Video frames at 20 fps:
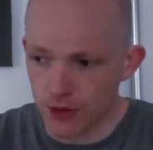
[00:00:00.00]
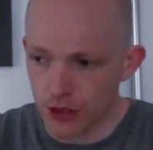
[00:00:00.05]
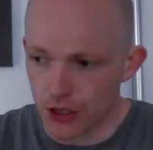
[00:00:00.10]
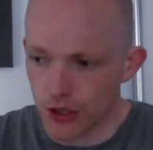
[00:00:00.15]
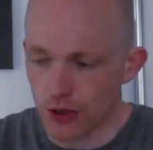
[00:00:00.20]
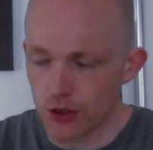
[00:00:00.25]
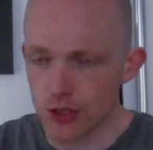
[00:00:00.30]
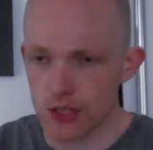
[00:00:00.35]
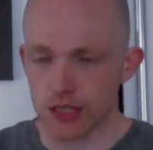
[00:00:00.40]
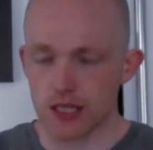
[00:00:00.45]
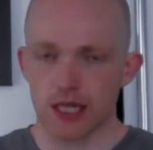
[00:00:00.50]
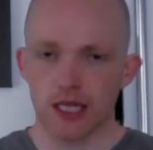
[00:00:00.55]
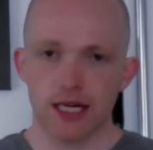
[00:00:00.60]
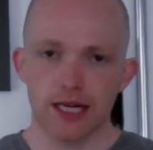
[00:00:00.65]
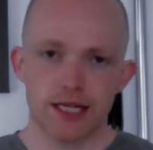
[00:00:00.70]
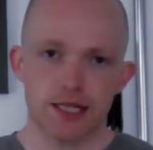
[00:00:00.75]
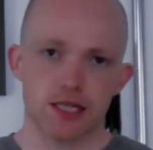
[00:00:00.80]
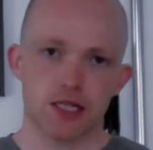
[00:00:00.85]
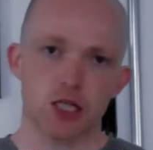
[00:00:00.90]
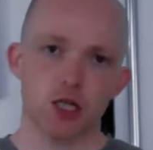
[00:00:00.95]
girls and the
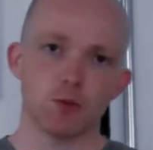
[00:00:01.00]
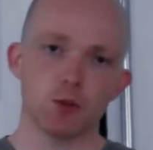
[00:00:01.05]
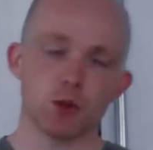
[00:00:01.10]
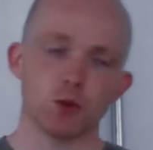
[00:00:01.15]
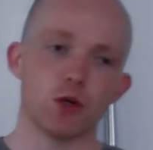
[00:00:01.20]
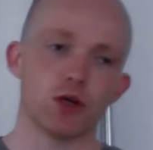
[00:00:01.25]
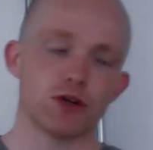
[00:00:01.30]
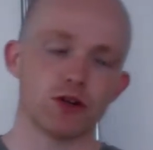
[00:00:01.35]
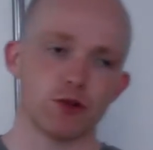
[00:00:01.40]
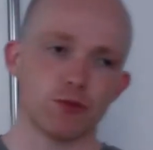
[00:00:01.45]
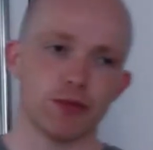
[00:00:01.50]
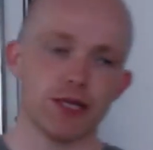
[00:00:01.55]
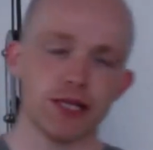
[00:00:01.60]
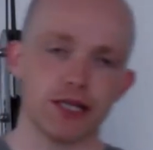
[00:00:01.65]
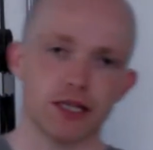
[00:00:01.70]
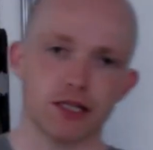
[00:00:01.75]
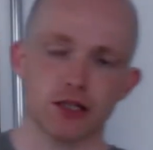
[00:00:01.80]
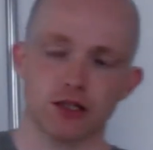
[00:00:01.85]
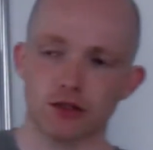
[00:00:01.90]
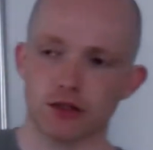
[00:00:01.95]
clients that come to work with me,
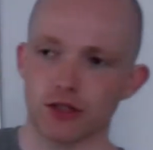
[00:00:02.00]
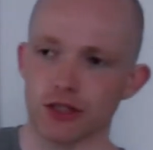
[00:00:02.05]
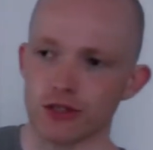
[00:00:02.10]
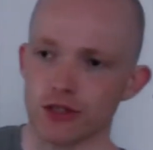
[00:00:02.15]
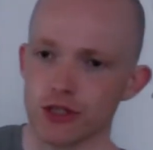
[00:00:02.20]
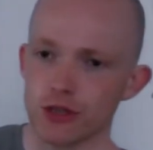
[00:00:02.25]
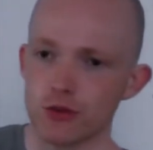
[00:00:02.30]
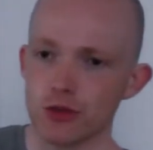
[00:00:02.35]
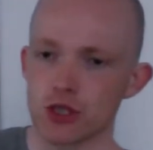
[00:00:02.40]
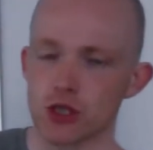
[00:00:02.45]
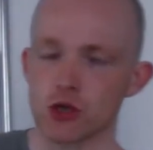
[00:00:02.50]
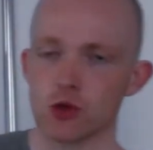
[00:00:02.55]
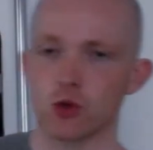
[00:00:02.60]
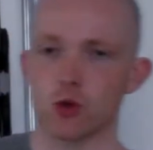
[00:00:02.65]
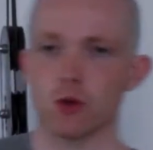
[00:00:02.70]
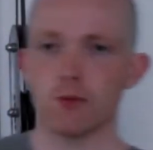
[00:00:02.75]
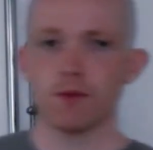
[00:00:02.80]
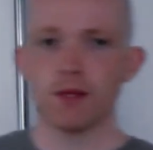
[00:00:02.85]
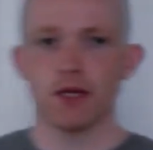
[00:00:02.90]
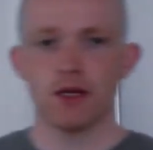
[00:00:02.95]
they do
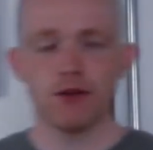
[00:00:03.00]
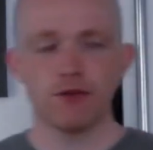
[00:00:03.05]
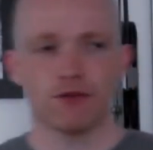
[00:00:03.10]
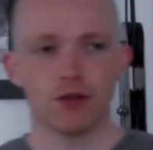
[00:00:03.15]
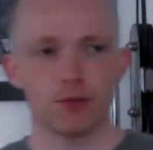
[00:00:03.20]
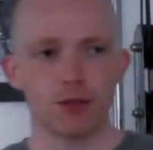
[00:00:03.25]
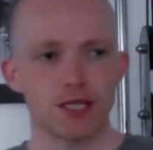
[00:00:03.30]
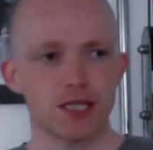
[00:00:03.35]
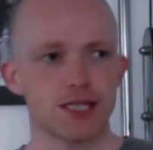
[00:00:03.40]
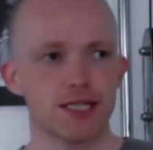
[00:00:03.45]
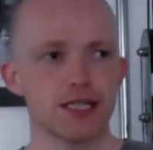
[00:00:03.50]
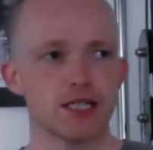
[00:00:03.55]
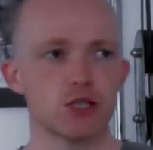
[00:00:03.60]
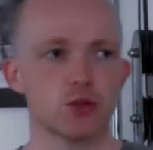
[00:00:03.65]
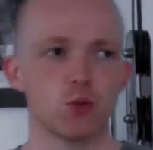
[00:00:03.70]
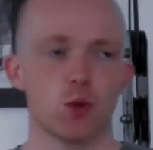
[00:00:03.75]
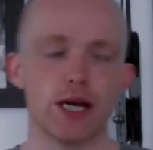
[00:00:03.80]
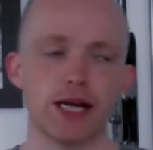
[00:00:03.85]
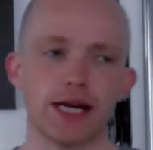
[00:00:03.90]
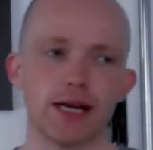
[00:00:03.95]
so from a
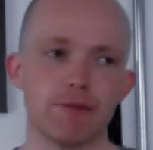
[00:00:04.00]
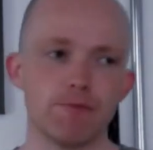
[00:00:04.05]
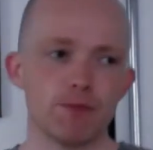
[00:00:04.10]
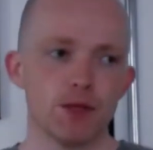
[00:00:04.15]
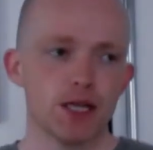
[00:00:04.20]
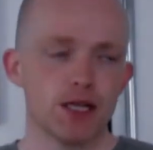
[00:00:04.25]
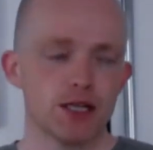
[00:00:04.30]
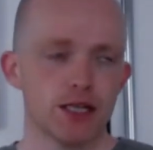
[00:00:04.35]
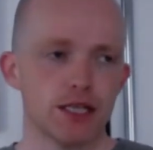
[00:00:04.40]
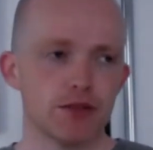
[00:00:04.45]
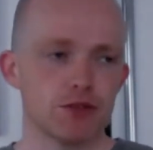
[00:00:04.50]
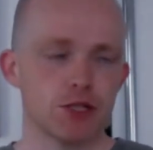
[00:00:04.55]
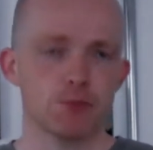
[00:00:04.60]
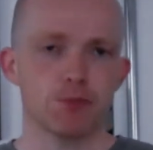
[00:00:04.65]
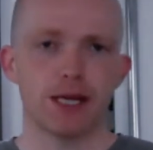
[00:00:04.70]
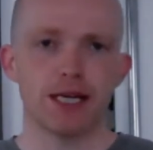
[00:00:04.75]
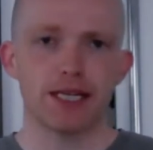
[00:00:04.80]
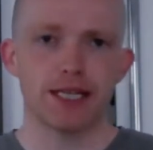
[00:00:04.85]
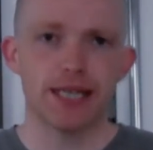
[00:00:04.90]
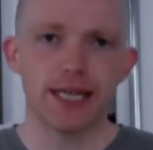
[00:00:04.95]
stage where they've
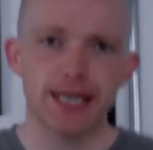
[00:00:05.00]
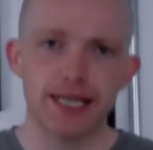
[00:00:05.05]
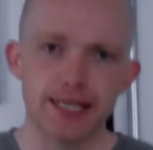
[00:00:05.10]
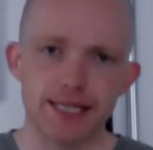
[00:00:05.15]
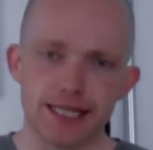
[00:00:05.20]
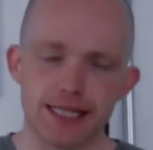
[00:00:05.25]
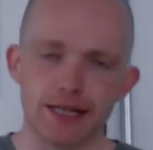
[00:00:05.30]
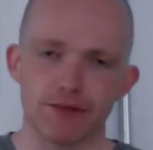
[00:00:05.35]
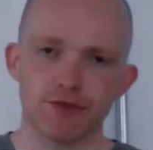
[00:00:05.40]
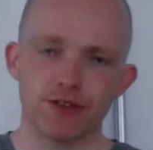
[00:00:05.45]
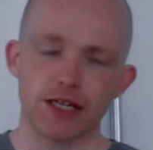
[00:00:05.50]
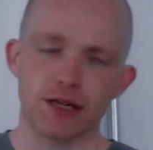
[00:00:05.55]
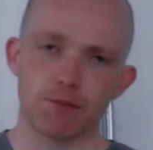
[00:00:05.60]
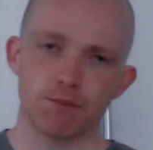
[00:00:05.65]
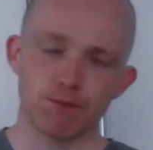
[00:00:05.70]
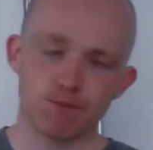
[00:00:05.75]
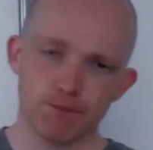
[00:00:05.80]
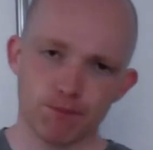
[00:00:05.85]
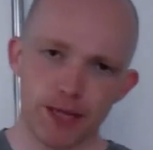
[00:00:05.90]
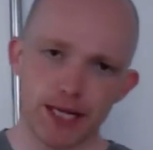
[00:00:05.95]
spent years lifting
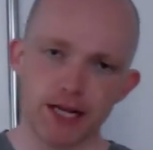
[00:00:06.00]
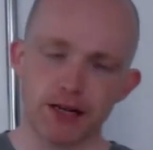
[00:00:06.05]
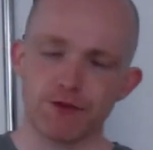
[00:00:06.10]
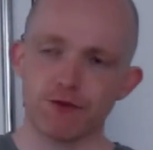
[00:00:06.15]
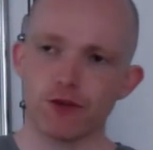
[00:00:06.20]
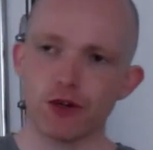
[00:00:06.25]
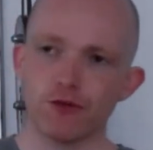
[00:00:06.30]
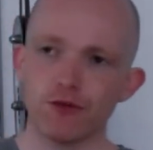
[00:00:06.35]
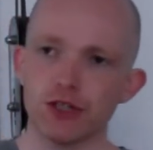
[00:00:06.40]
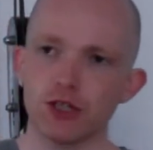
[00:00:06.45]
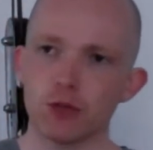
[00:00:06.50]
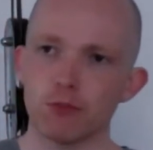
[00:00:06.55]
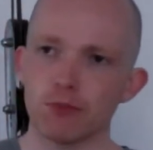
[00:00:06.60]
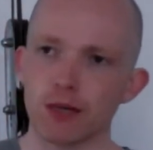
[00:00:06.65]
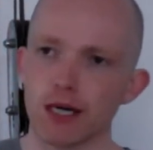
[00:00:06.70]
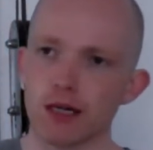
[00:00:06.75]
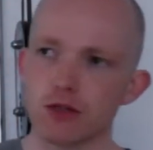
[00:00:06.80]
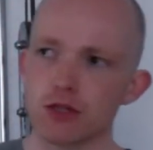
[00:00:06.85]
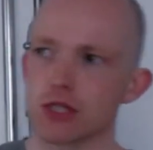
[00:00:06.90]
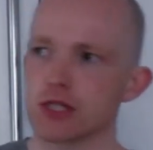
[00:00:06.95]
pink fluffy
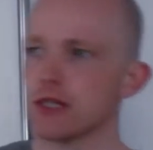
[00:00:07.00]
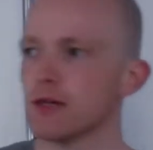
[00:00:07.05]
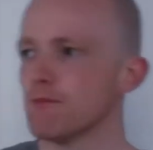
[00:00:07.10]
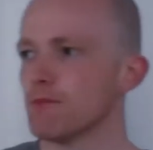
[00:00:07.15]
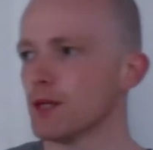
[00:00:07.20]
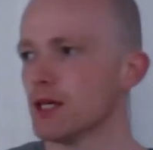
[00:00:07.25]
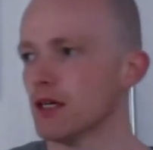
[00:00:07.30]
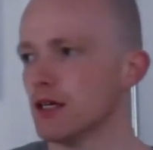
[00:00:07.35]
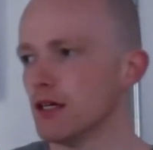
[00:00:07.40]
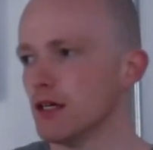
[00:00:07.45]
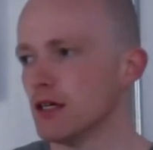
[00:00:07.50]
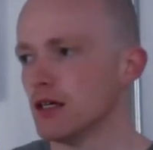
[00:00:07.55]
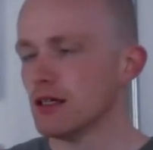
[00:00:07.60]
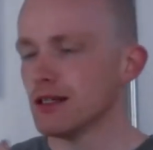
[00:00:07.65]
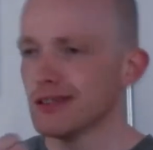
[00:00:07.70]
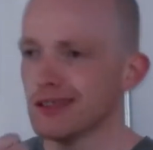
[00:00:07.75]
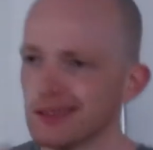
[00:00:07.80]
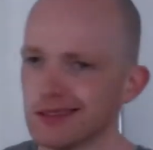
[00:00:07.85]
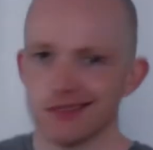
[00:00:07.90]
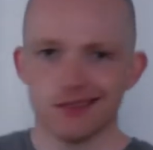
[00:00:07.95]
dumbbells,
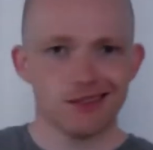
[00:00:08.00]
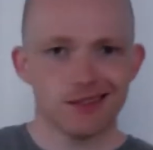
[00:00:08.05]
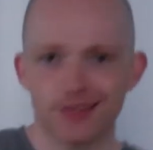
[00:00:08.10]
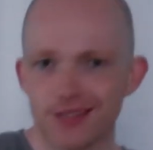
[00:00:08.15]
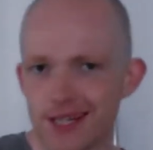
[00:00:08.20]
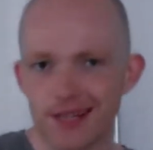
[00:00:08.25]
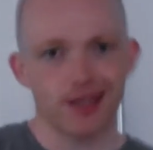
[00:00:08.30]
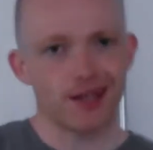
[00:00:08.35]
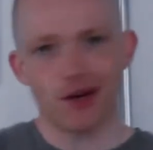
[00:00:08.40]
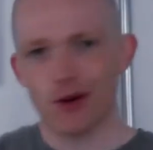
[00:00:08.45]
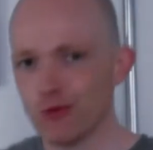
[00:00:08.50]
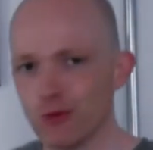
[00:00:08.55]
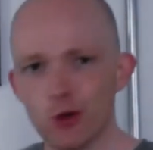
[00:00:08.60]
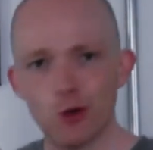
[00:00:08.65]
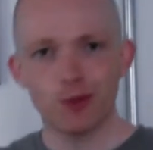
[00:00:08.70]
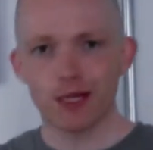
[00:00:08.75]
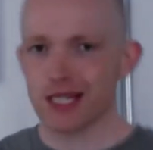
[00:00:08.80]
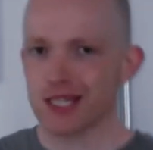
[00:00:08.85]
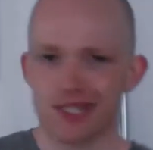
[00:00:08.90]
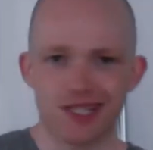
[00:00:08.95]
like that
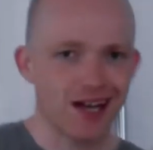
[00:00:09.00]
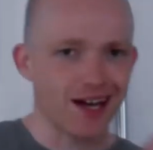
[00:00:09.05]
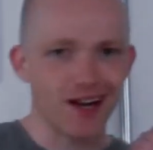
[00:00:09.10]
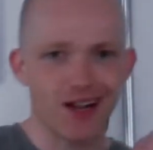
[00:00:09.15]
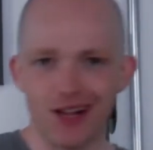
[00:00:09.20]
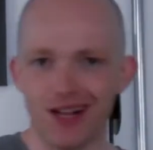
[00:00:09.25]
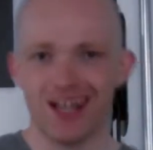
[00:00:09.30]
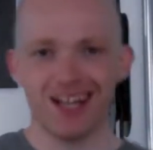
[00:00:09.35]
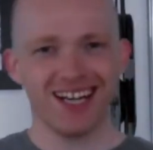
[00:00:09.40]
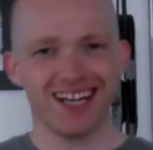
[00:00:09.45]
aerobic style,